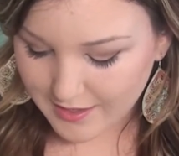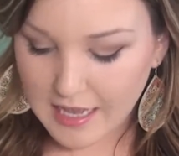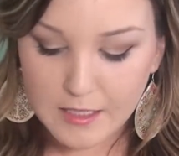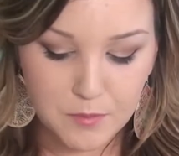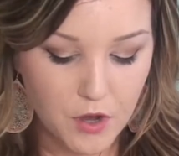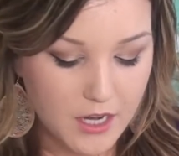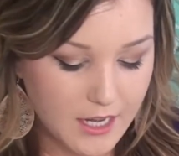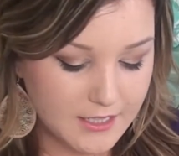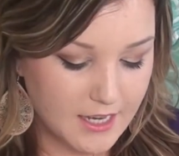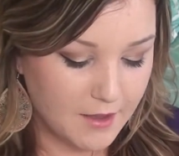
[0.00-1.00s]
Next
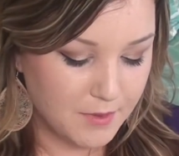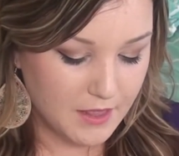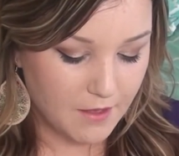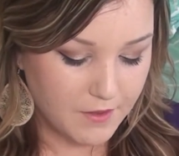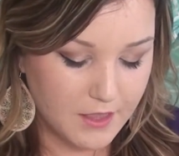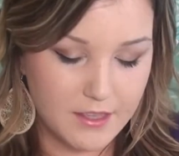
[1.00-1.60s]
product I've been loving,